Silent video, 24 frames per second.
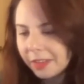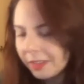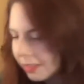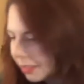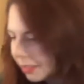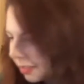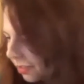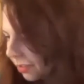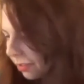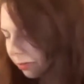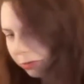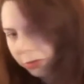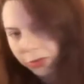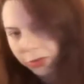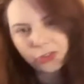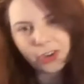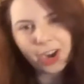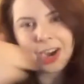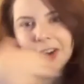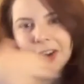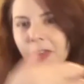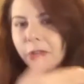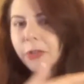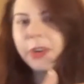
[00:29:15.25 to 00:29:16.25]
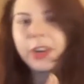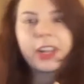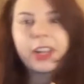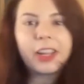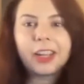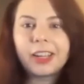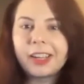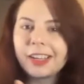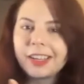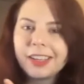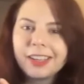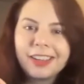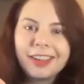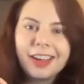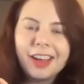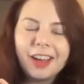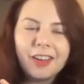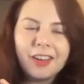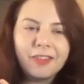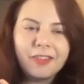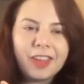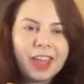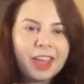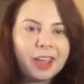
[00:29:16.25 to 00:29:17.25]
you know, trajectory
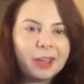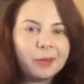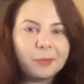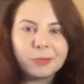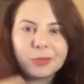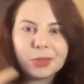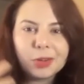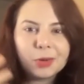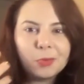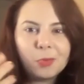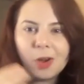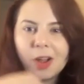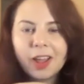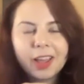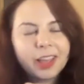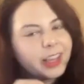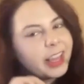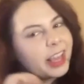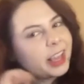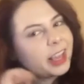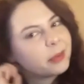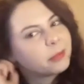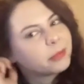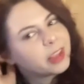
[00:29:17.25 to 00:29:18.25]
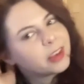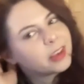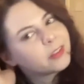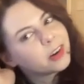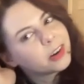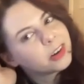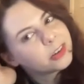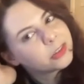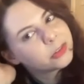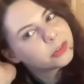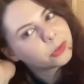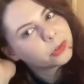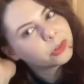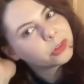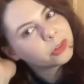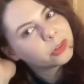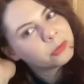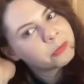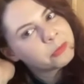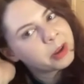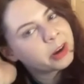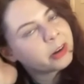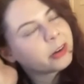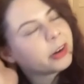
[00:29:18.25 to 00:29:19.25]
of games and why games have art historical
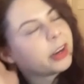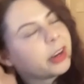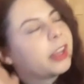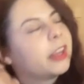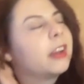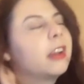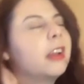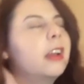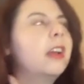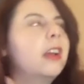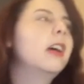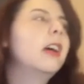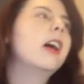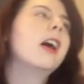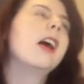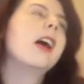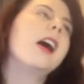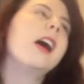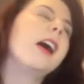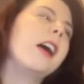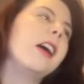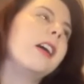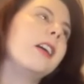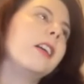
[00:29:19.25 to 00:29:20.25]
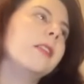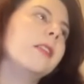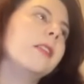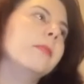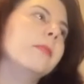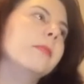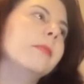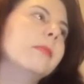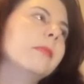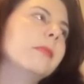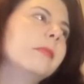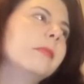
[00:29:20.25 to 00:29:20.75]
merit. And